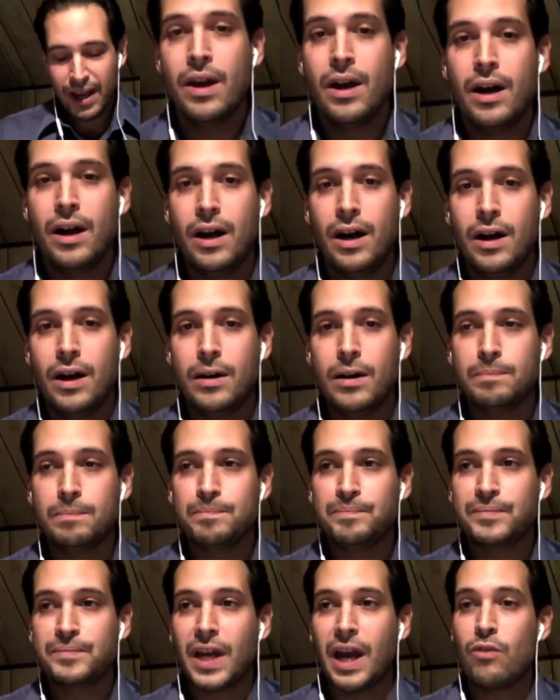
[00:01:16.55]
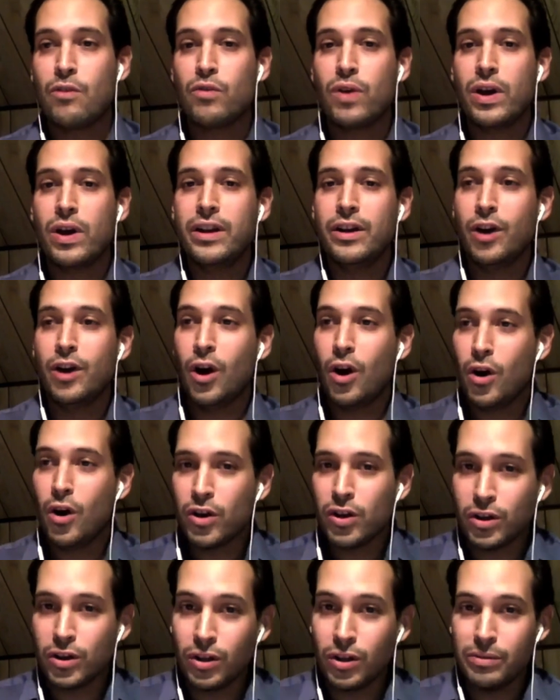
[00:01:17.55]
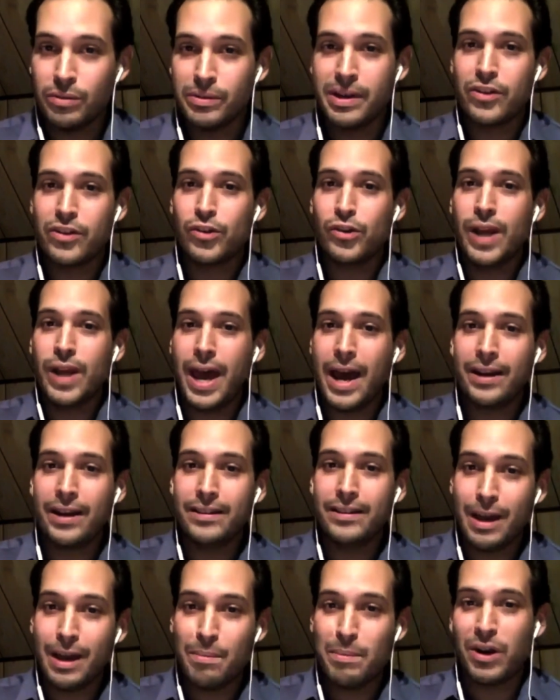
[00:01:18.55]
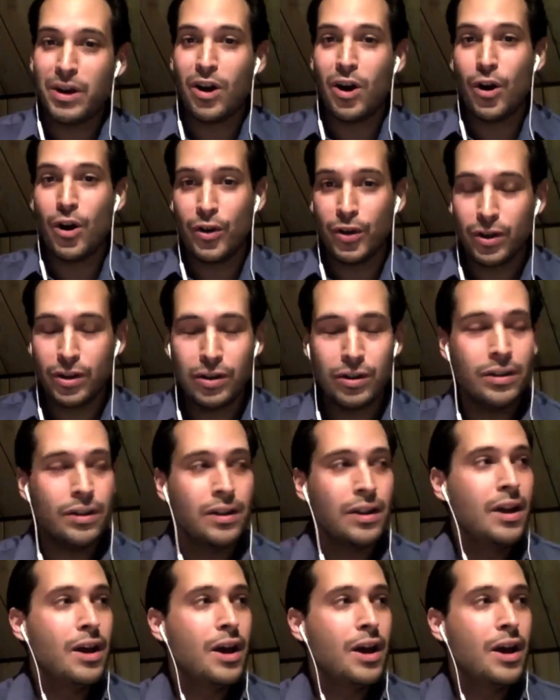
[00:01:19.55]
Um, I read an article, it was actually an academic article